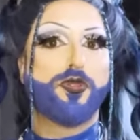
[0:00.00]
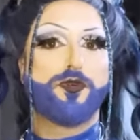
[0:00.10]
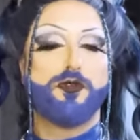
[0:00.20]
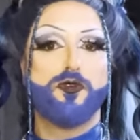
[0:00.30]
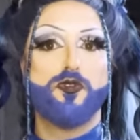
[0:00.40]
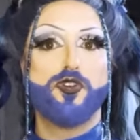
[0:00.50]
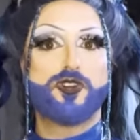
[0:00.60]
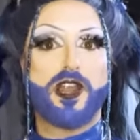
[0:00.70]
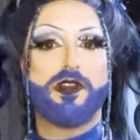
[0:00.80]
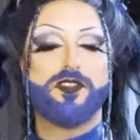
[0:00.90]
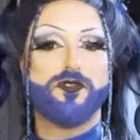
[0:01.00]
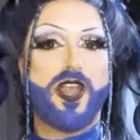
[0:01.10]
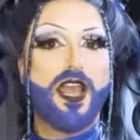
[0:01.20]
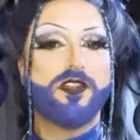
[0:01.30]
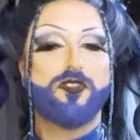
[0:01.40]
through Drag Race U
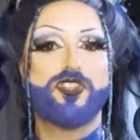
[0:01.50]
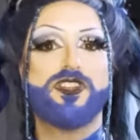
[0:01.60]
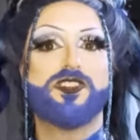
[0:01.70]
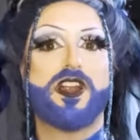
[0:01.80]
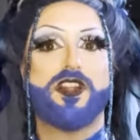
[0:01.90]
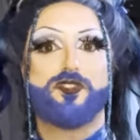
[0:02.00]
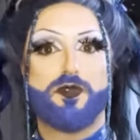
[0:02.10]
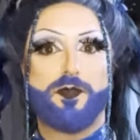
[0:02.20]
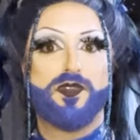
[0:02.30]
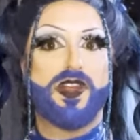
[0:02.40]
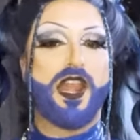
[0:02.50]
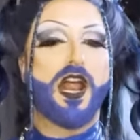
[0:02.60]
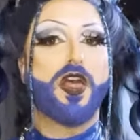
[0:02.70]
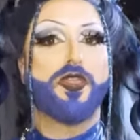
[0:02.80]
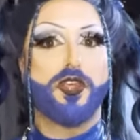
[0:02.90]
K, so she decided to represent
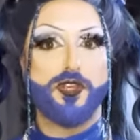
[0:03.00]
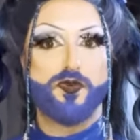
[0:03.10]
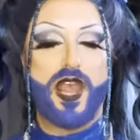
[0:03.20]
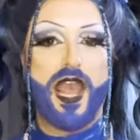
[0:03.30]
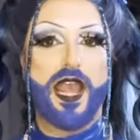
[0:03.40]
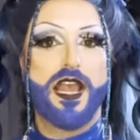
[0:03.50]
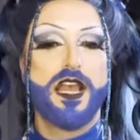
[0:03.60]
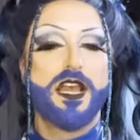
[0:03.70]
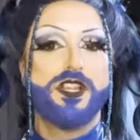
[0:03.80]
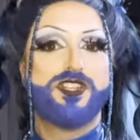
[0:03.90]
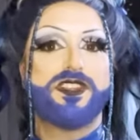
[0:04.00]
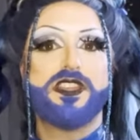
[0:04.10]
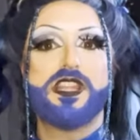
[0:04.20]
the U K. She said